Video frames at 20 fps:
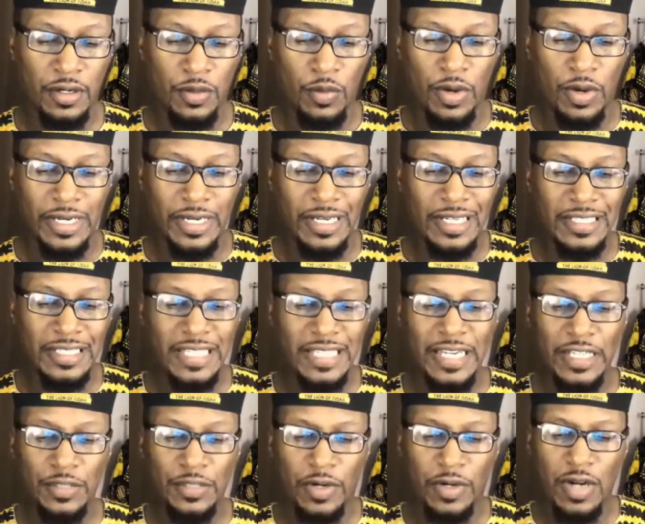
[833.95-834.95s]
One of the
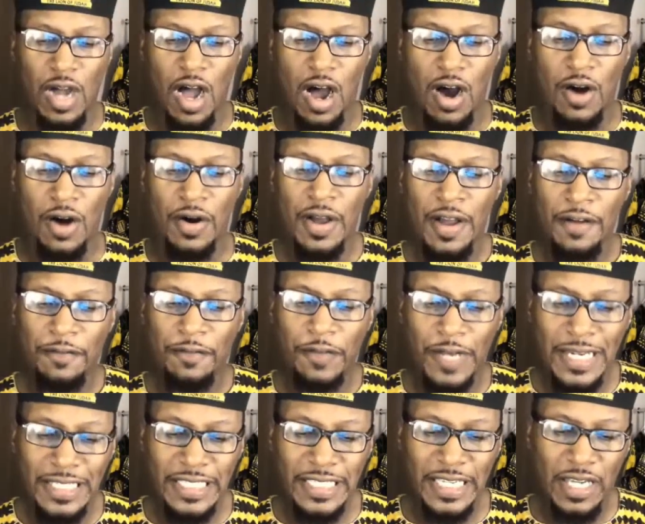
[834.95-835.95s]
attendees recalled,
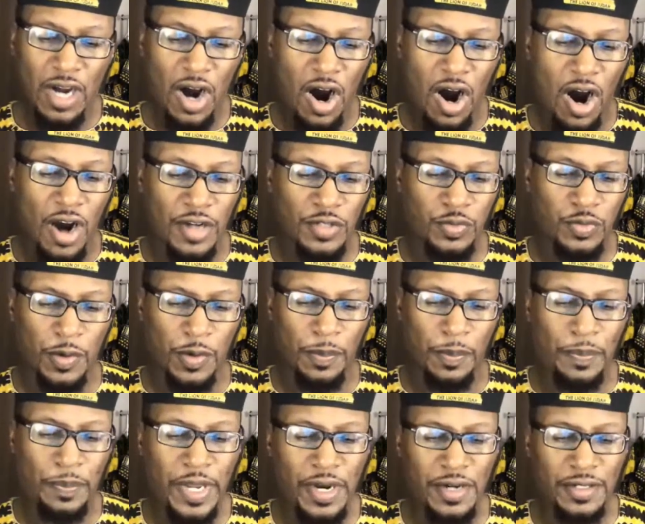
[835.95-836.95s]
"Flinty hearts were
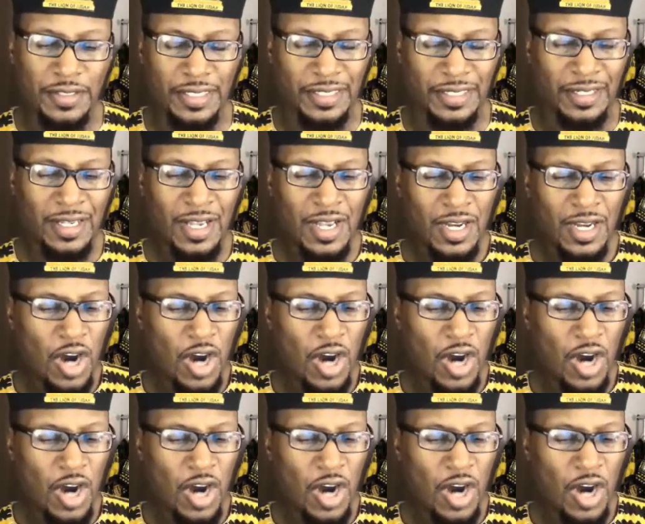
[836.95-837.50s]
pierced and